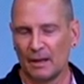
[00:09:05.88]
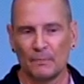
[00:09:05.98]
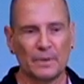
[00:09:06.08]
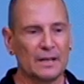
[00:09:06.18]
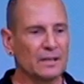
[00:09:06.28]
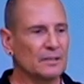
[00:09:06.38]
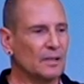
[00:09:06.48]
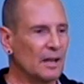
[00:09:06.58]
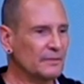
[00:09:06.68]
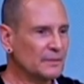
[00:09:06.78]
Because a
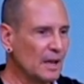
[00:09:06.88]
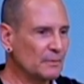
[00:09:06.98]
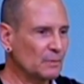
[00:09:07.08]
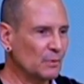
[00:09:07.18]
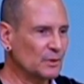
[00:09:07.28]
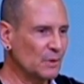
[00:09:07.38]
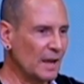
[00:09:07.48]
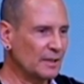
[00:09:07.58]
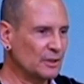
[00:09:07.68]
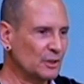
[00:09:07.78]
lot of times what we're trying
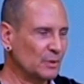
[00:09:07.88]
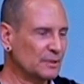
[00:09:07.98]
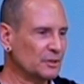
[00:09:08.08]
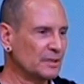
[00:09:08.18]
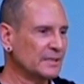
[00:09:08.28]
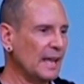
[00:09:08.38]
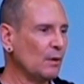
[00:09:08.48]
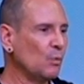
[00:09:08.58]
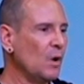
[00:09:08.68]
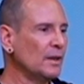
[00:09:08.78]
to do is just take
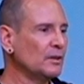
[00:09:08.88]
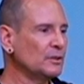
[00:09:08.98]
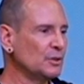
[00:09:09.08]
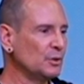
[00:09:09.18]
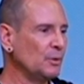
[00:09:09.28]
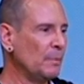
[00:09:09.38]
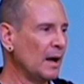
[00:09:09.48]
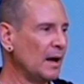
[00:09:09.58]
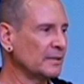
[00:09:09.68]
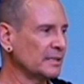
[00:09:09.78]
1 or 2
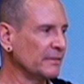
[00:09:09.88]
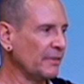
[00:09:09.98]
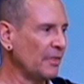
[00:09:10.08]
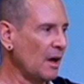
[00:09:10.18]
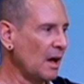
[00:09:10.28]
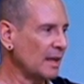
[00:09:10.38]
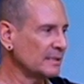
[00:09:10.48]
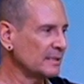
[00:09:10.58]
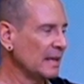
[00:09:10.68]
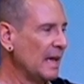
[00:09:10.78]
positive
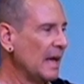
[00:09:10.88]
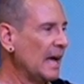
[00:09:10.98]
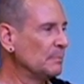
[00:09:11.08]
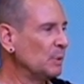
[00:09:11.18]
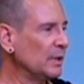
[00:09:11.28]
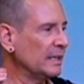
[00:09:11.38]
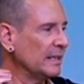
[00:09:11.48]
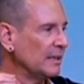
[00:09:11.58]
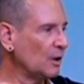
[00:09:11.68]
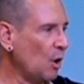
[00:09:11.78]
thoughts and put it in
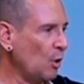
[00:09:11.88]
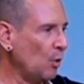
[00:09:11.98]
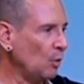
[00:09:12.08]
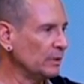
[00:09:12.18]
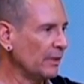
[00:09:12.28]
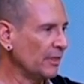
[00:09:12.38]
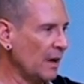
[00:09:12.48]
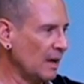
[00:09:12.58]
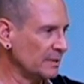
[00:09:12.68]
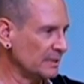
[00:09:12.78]
an old
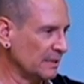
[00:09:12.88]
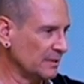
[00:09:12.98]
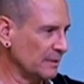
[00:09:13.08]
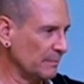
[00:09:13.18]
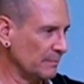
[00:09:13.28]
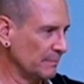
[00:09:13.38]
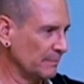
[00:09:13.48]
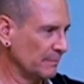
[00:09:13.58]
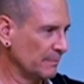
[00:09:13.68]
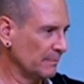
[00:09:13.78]
thought system,
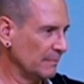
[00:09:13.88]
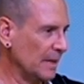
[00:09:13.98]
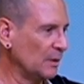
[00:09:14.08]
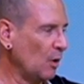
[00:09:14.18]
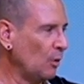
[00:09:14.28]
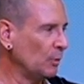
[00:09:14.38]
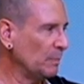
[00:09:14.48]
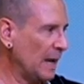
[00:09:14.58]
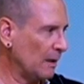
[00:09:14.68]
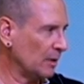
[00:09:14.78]
an old
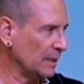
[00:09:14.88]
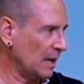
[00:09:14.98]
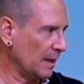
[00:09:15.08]
paradigm.